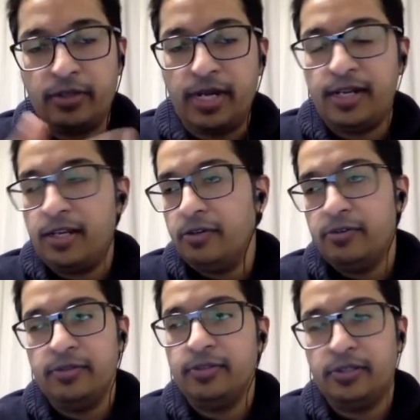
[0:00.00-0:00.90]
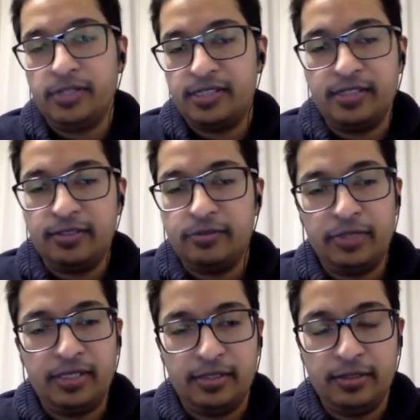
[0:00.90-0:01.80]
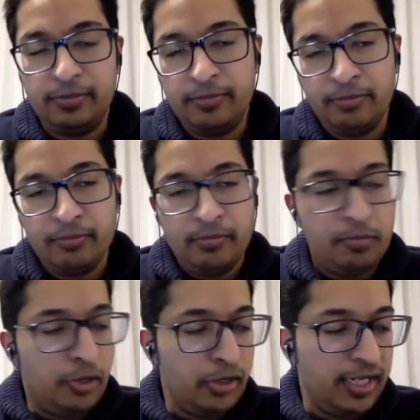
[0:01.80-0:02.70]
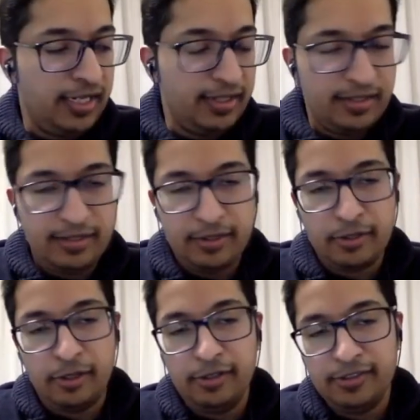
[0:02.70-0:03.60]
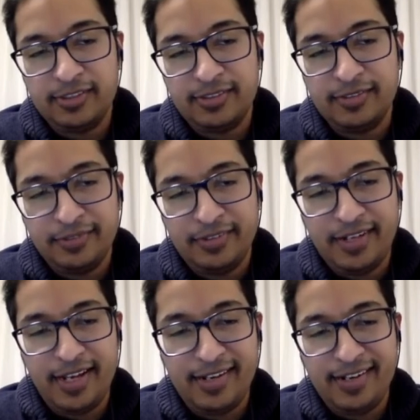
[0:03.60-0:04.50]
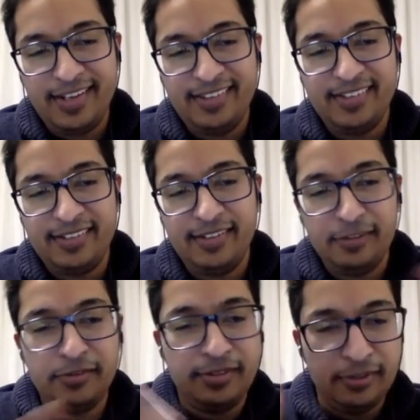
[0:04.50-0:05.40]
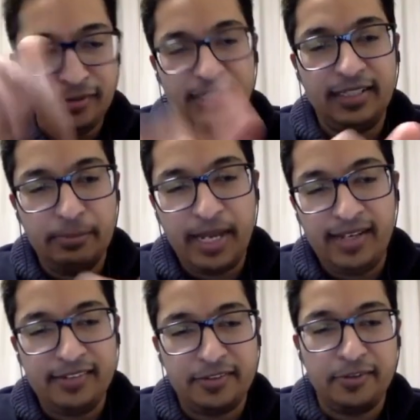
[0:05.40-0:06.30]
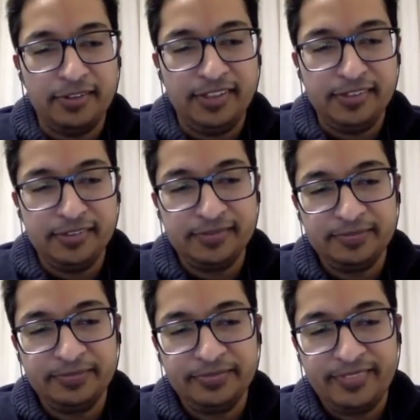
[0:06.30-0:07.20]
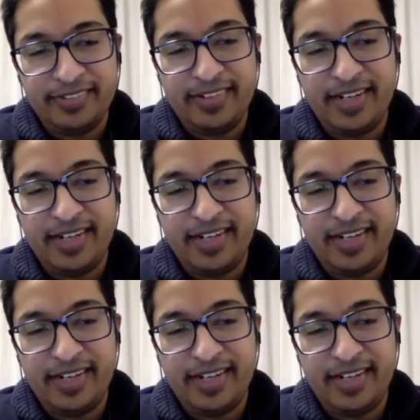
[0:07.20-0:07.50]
Right now, you are just when the morning calls 9:30, you think the bank is calling you, right?